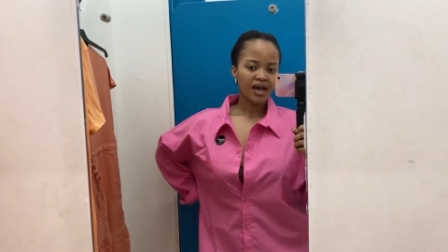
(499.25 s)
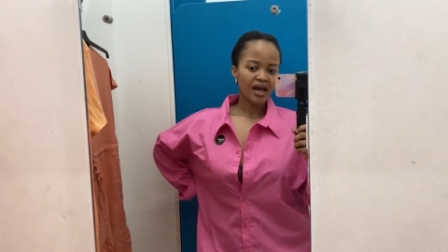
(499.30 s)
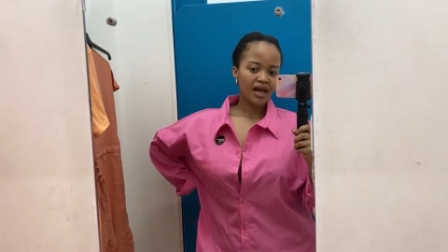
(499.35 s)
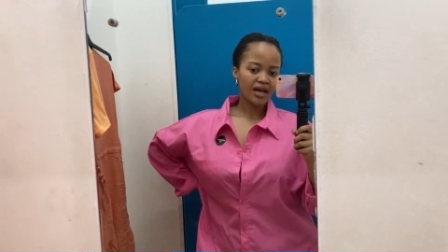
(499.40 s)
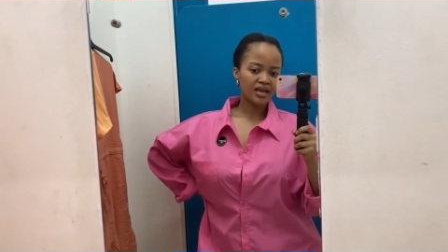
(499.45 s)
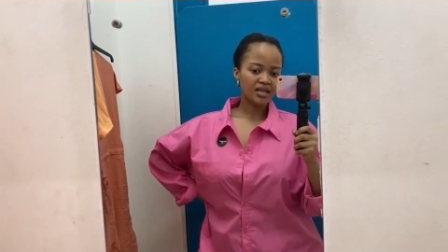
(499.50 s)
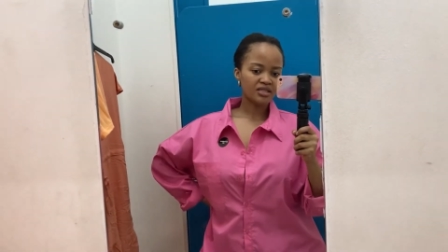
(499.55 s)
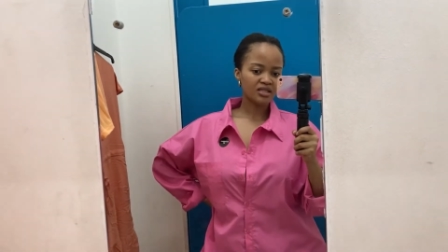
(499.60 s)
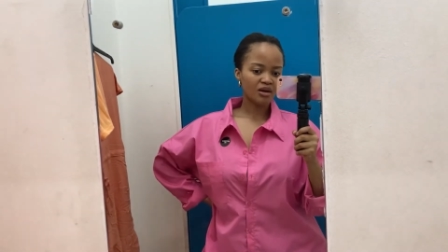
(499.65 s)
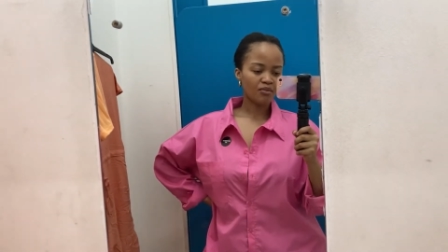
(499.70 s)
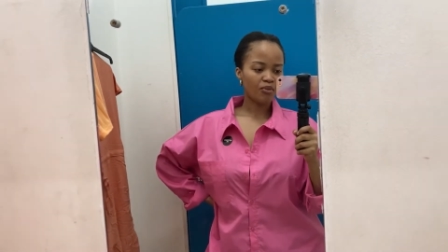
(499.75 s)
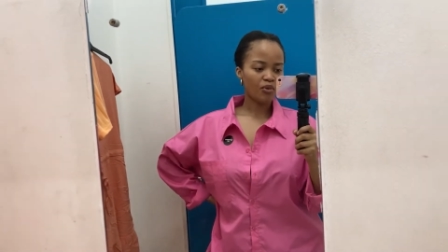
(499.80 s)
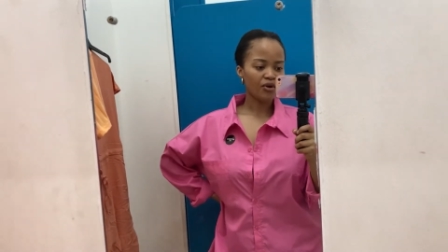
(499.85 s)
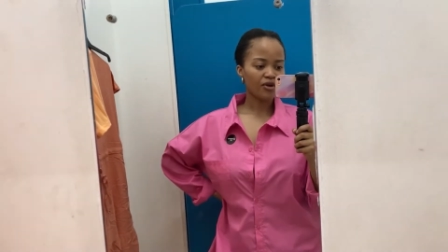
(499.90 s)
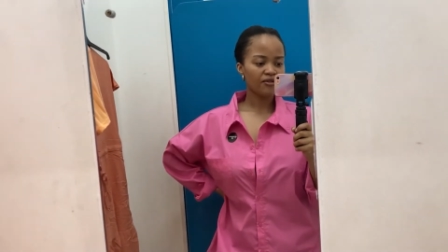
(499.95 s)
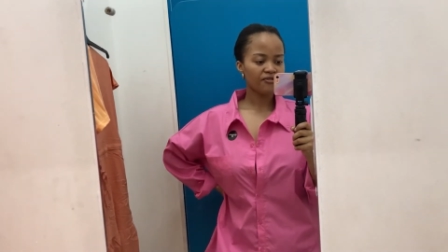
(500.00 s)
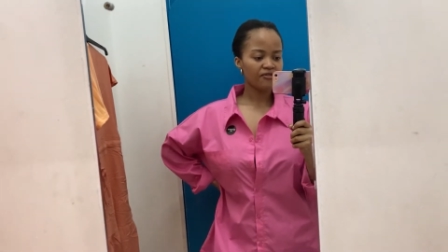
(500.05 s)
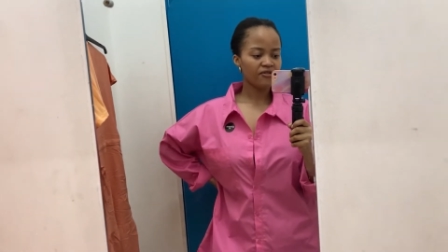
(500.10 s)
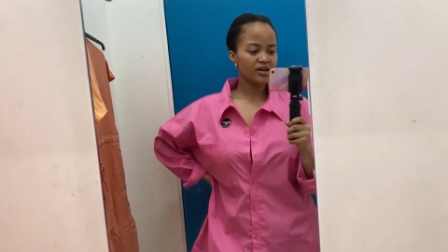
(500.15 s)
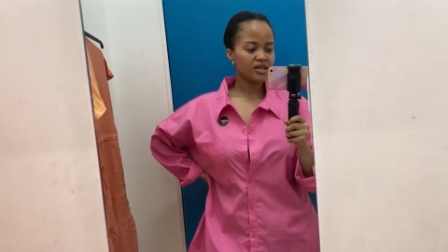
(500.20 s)
and it's a
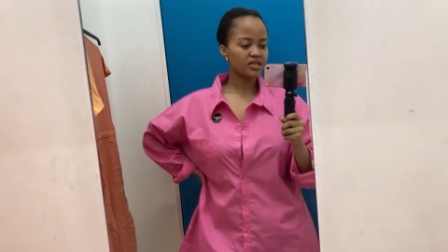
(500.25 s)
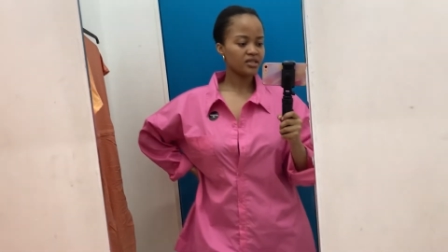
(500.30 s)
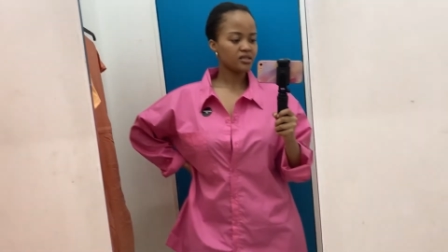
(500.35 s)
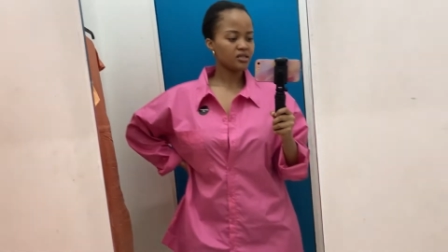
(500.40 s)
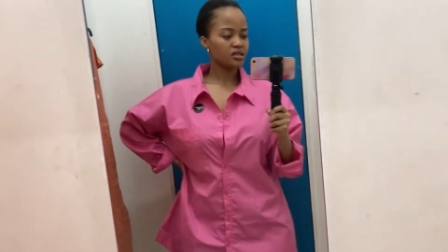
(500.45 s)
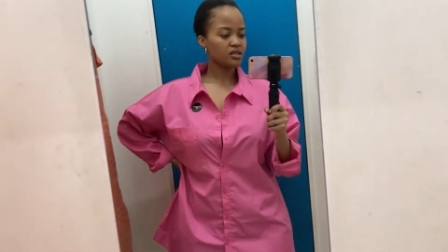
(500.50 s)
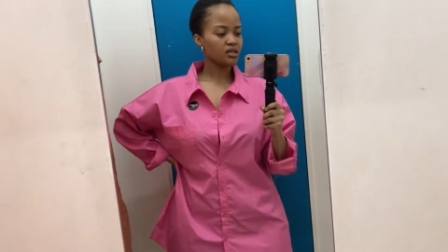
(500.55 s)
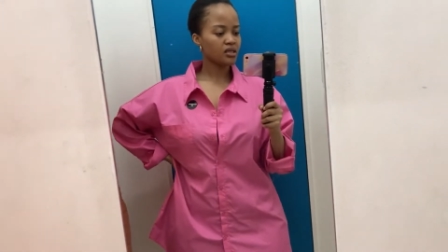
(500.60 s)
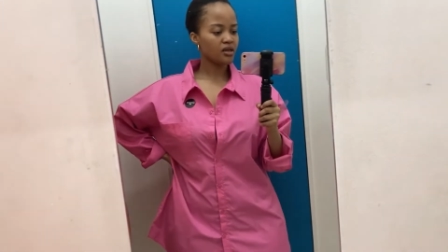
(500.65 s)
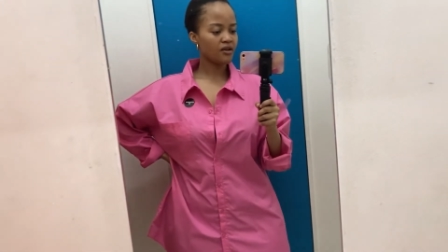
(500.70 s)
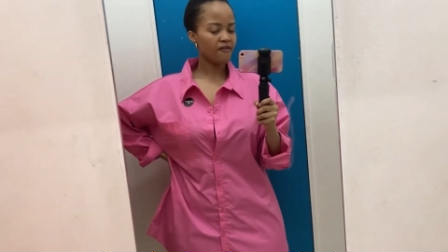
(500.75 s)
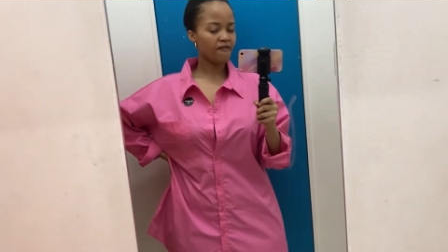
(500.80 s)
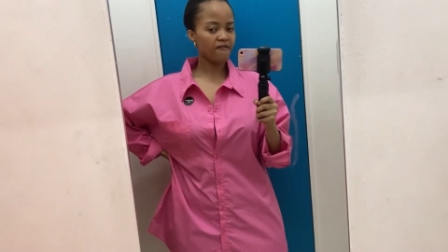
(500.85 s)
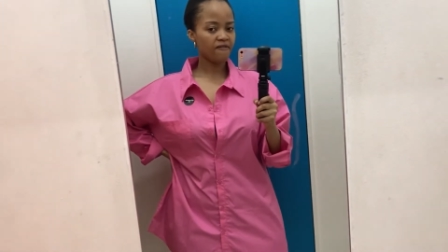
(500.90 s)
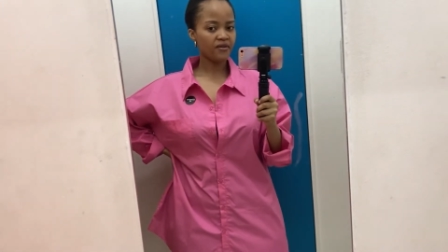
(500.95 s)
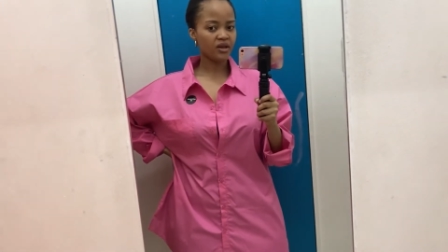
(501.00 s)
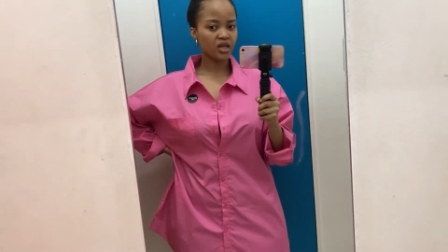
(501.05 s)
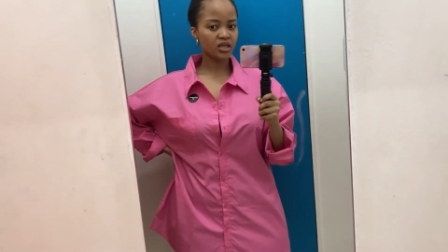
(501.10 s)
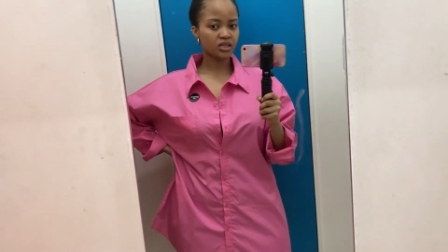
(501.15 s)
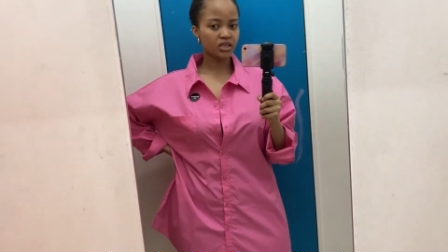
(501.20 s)
boyfriend
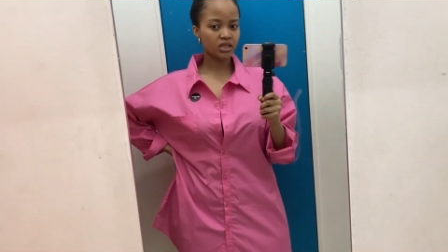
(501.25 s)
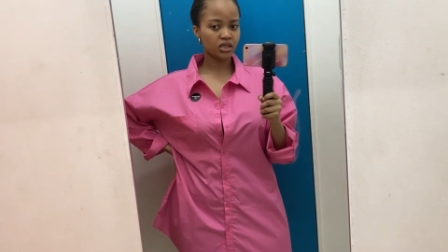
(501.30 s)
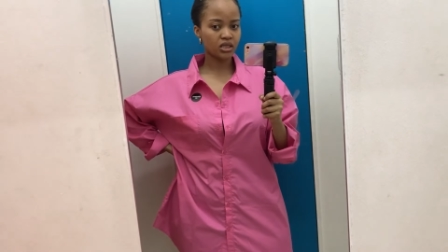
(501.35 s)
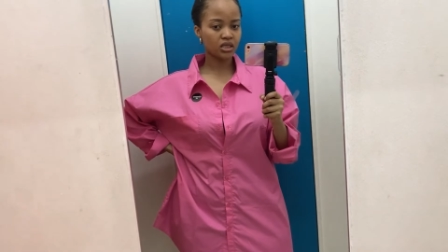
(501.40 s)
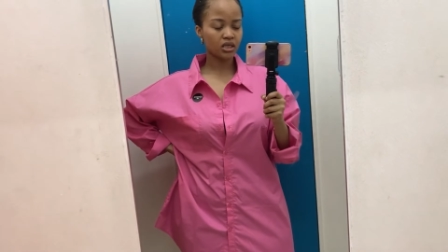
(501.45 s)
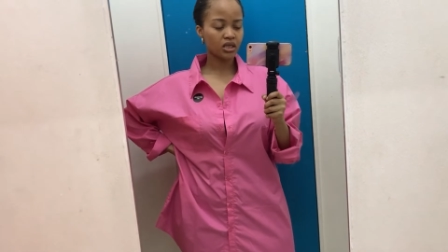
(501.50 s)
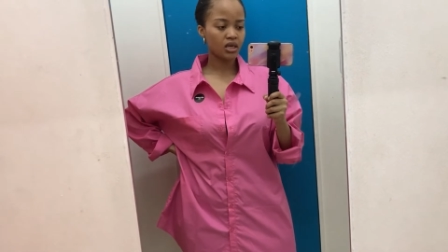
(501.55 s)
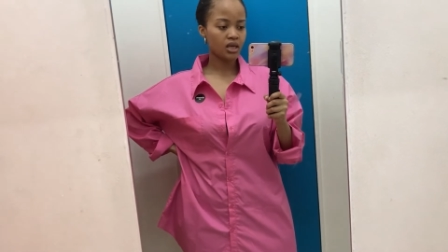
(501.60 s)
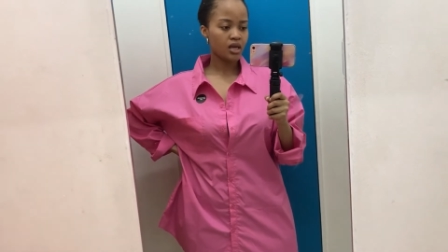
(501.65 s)
fit